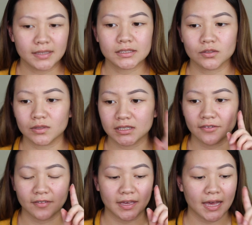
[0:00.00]
Okay, so once
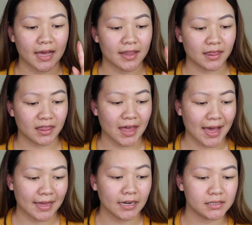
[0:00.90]
I've got
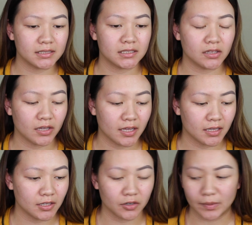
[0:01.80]
that, it's looking
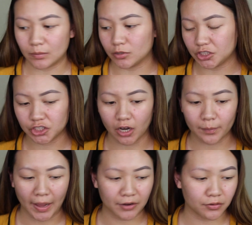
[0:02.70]
a little bit more
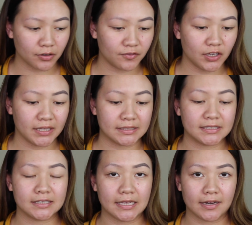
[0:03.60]
sharp. I don't know if you can
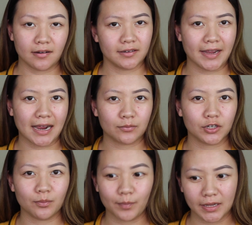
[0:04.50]
see it on
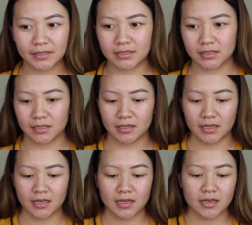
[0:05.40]
camera, but
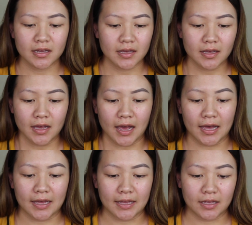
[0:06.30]

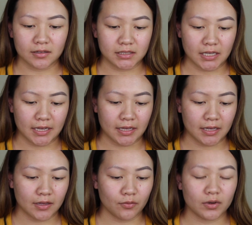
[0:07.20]
I'll
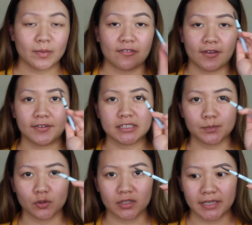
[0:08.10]
take one of my favorite
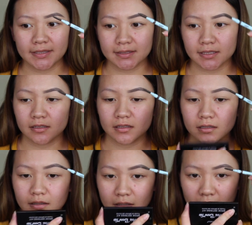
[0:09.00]
spoolies
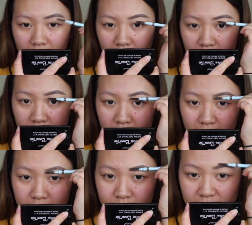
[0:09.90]
and
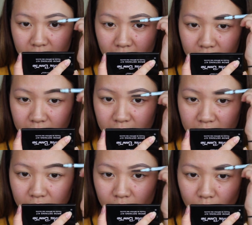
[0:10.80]
I'm just going
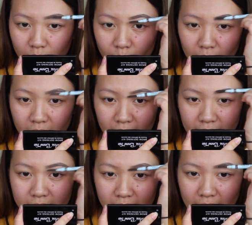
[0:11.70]
to
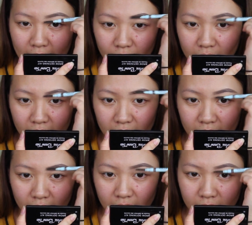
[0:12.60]
blend it out a
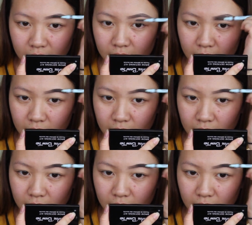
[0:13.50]
little.